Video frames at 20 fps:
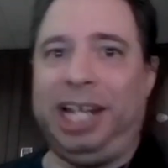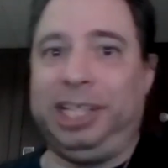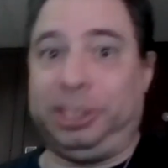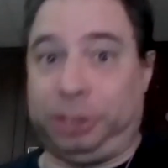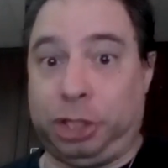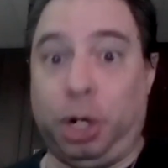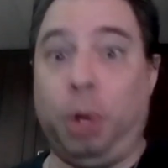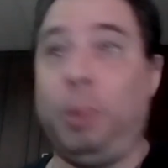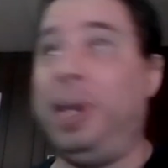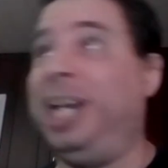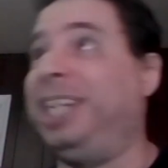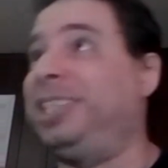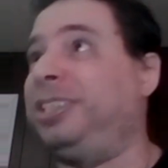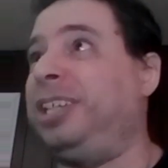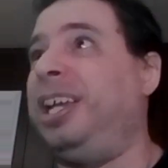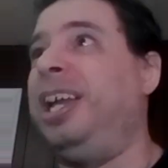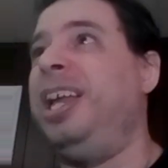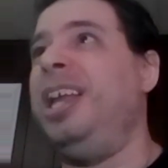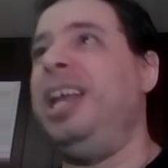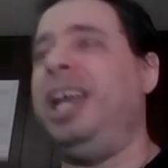days, two
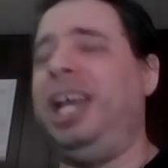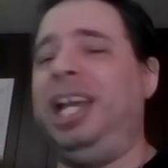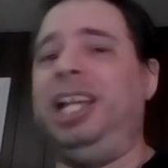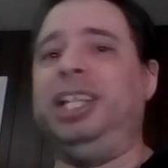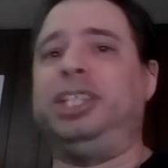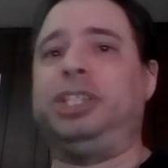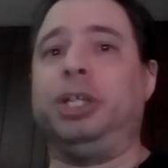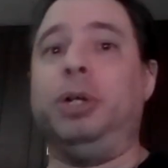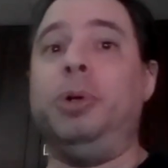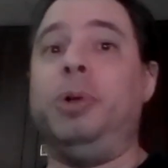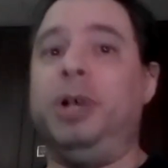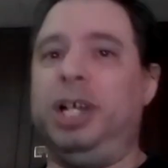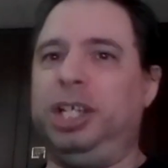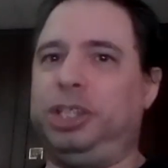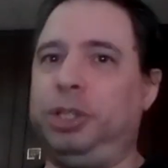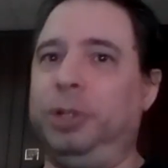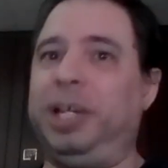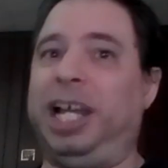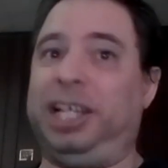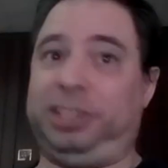weeks into
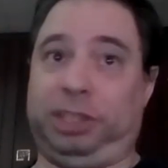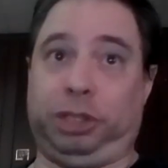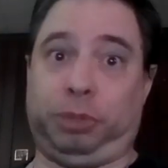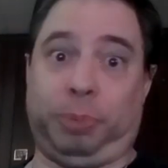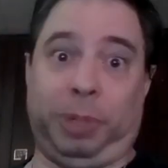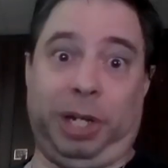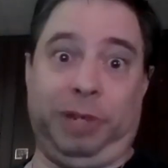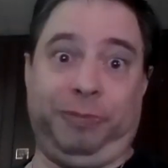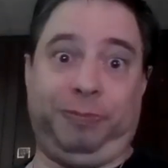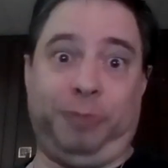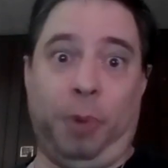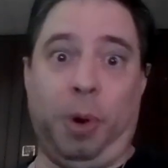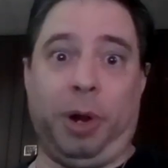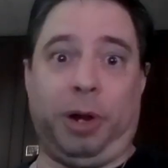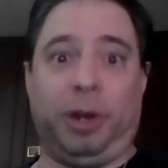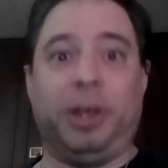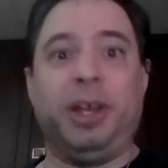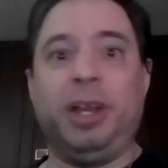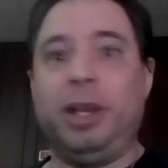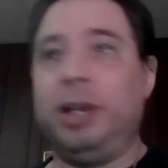
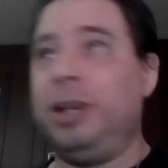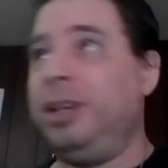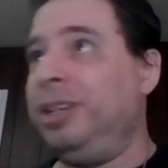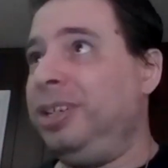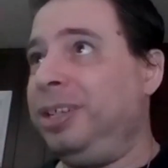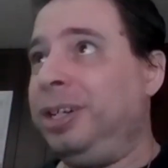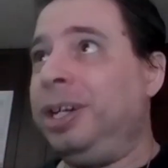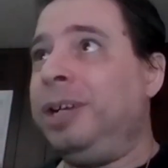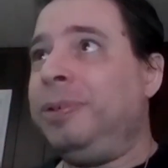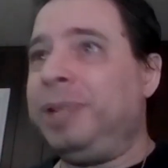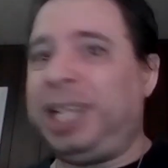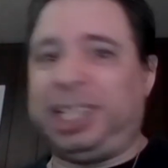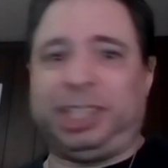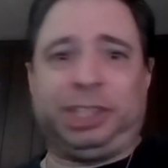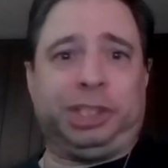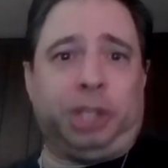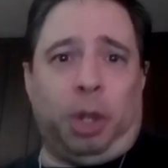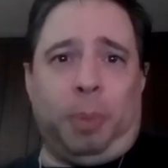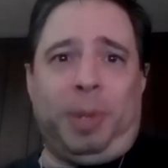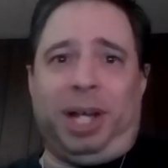2024. We got
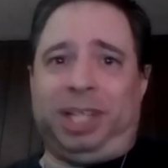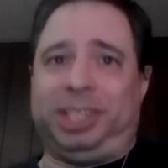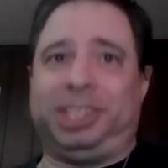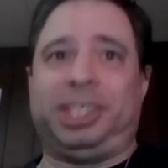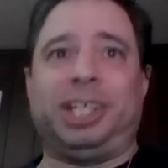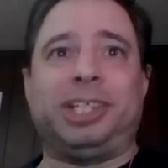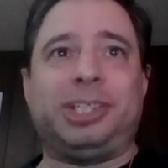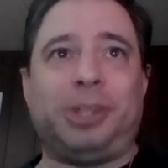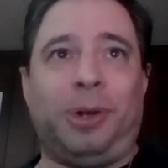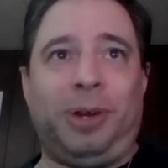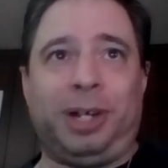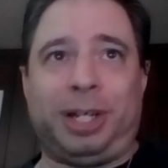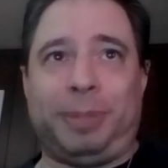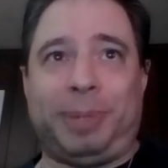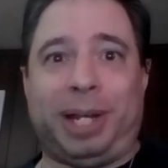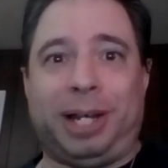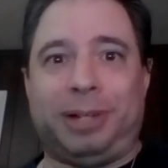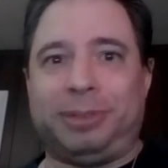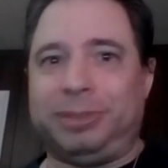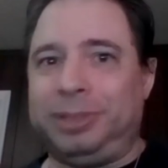so much to talk
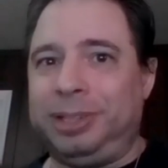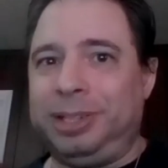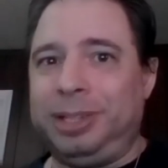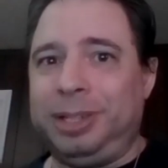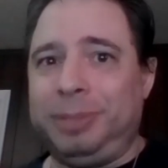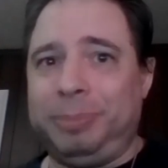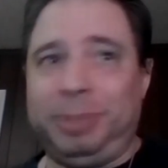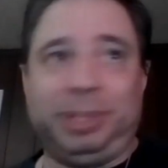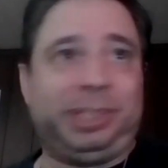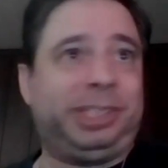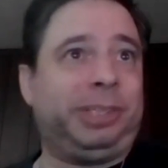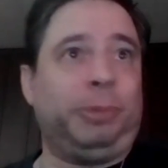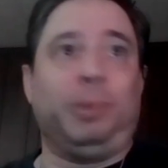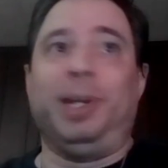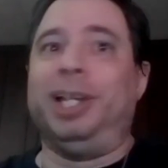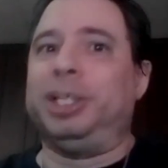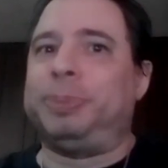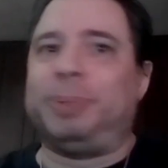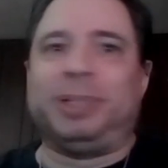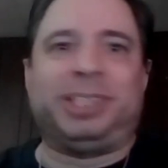about.
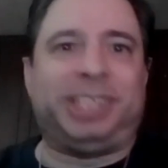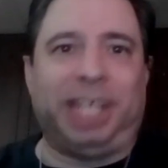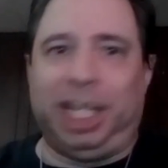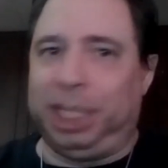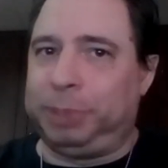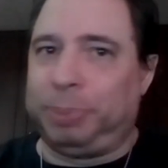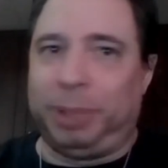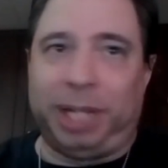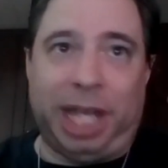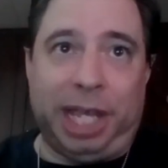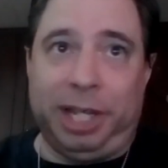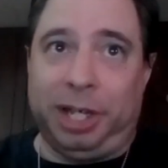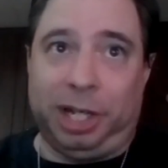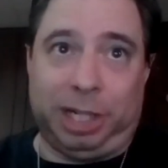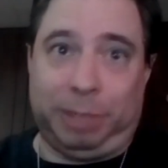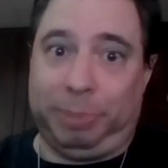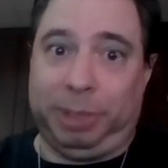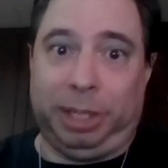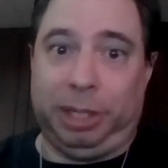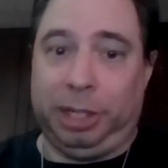Where's Mercedes Moné
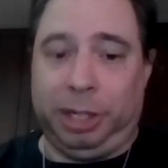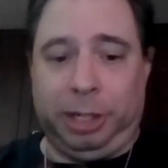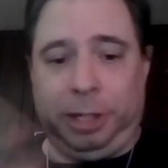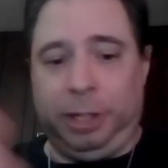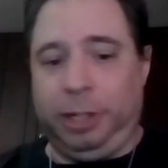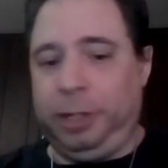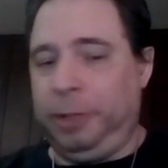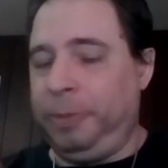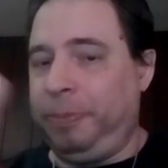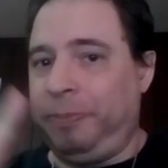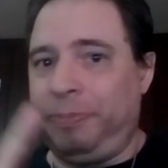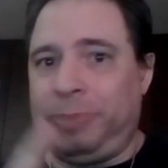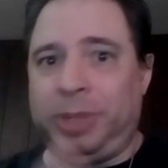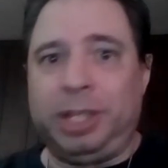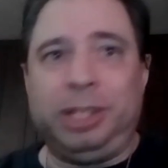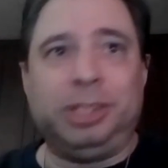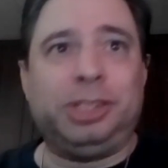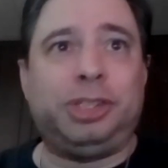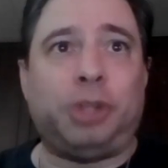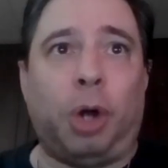gonna be?
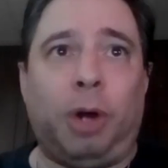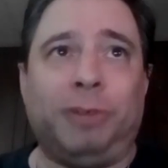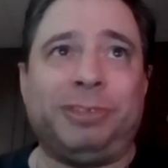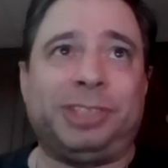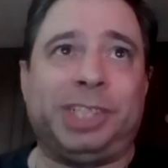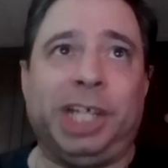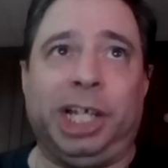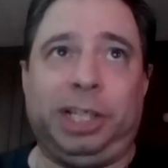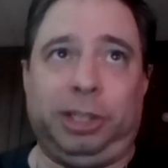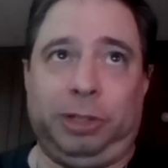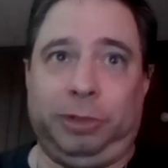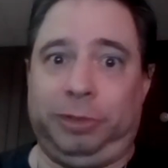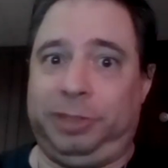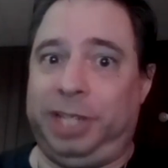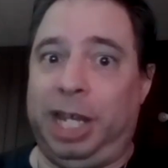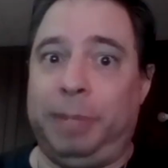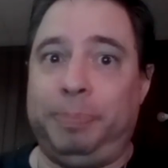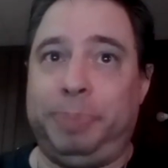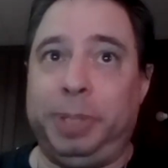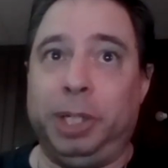Dolph
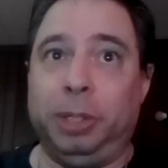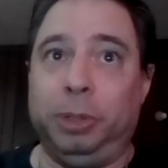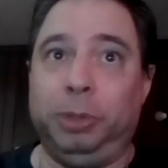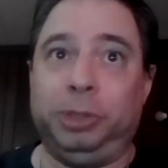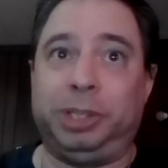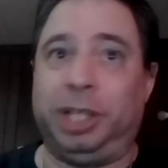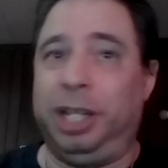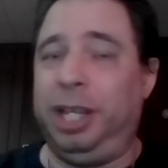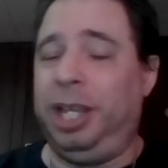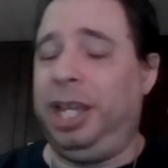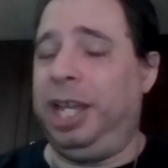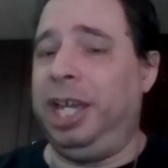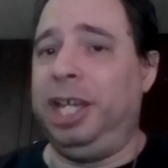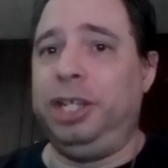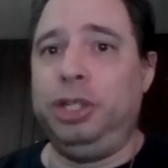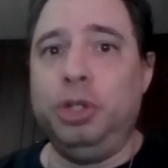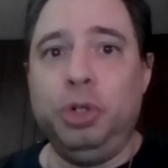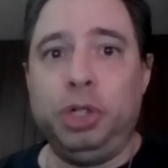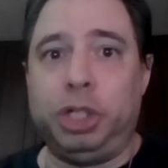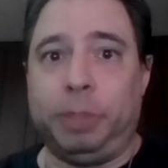Ziggler debuts
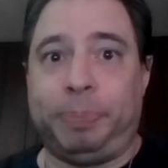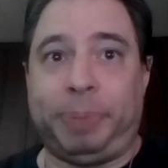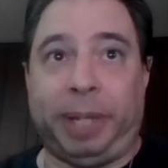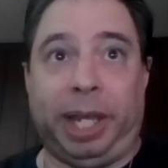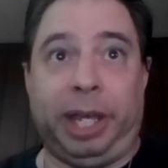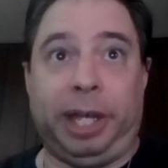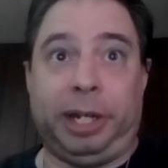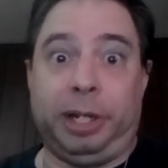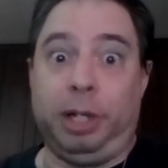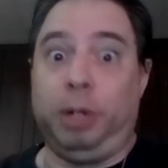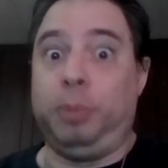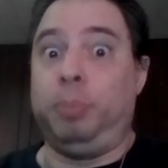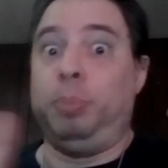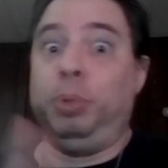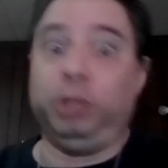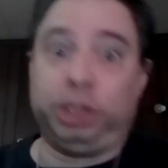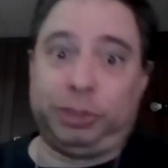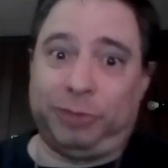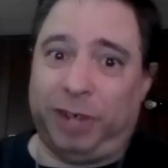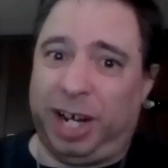in New Japan.
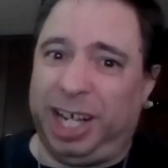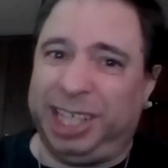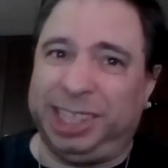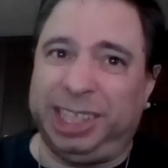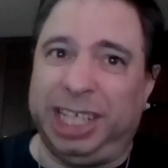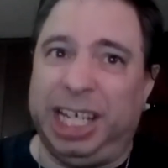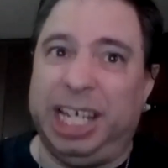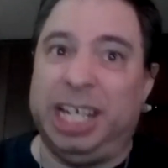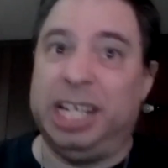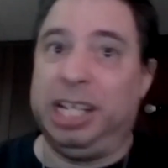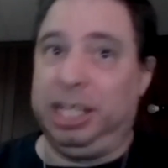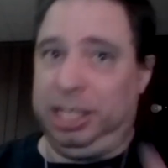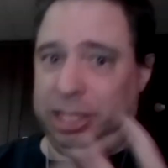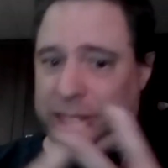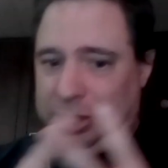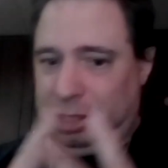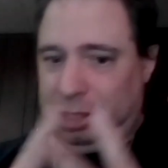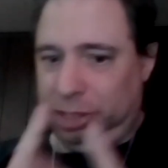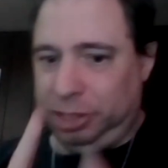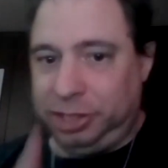Mustafa Ali
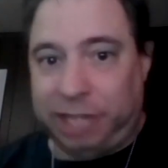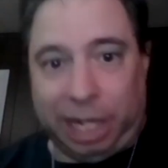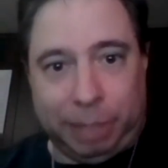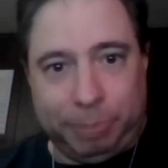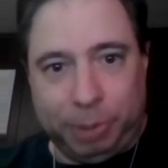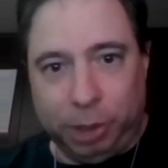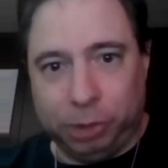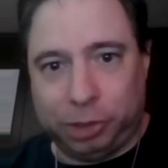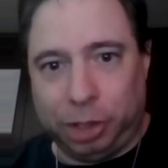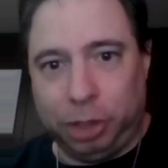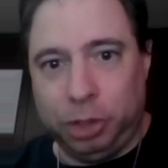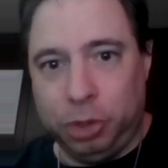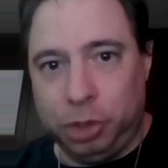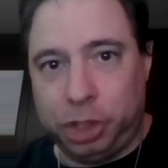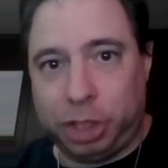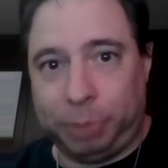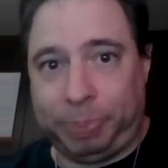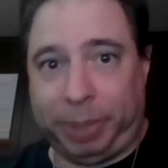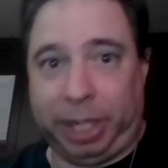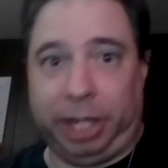debuts in New
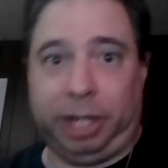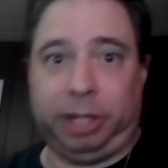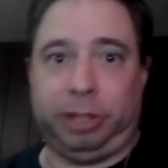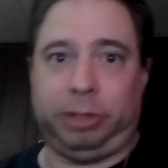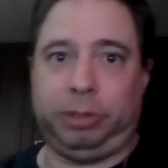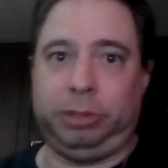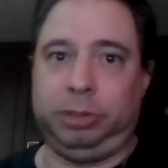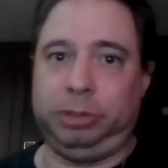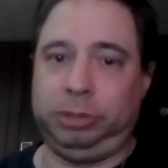Japan.